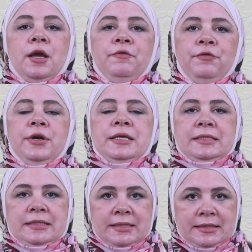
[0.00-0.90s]
For
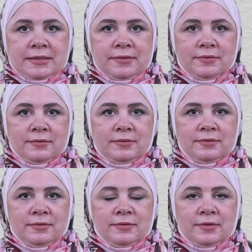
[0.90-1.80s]
instance,
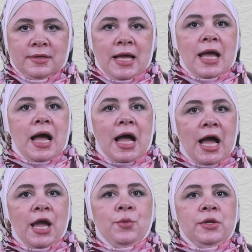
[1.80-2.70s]

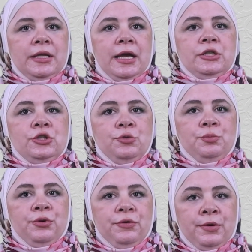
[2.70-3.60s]
I would like
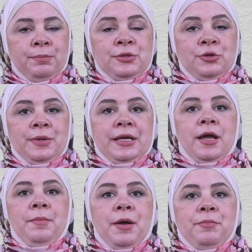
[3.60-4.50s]
to
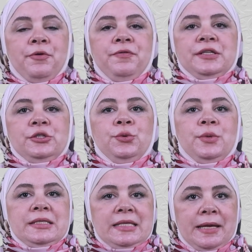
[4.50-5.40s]
become a professor
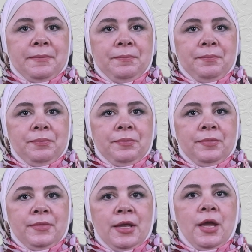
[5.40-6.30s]
one day.
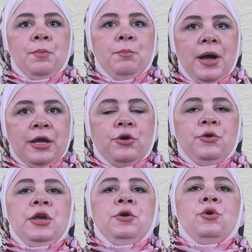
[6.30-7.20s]
My
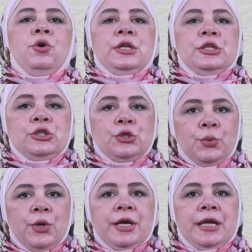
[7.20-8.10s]
career goal is to
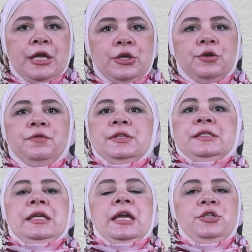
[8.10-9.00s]
work in
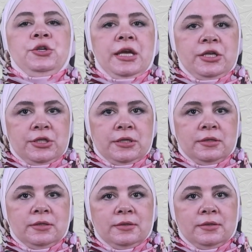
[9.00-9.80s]
university education.